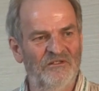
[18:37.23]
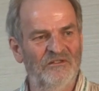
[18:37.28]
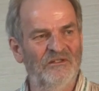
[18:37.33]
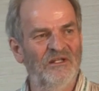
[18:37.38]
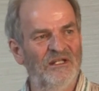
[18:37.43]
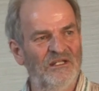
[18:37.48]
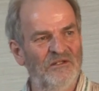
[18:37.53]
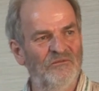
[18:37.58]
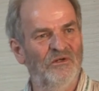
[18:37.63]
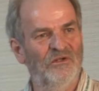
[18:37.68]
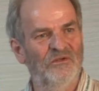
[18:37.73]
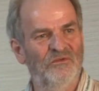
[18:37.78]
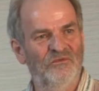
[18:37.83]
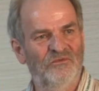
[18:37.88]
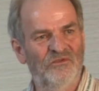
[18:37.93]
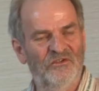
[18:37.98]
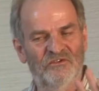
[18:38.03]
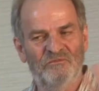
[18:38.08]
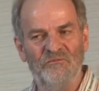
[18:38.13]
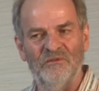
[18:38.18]
and anyone who
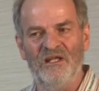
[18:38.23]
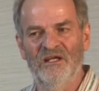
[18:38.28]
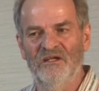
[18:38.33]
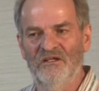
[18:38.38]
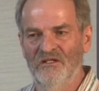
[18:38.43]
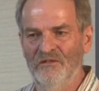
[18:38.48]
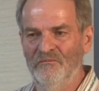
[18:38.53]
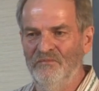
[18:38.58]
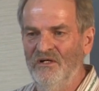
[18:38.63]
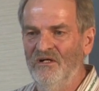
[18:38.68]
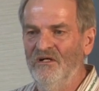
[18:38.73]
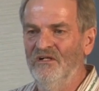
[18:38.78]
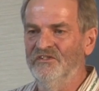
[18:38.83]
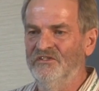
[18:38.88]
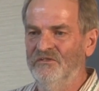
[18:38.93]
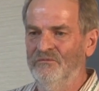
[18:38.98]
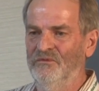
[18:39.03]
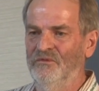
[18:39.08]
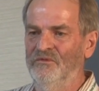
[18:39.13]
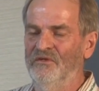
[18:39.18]
does molecular
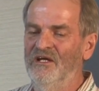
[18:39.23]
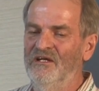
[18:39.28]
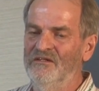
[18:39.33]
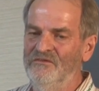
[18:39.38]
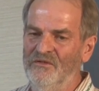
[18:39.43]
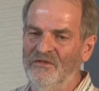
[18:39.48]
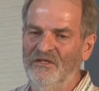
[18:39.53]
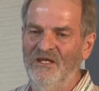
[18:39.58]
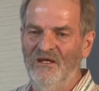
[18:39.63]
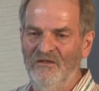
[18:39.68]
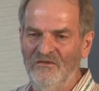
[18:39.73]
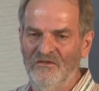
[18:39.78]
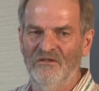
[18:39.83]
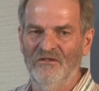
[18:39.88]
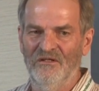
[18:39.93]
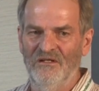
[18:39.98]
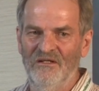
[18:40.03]
biology will know you cannot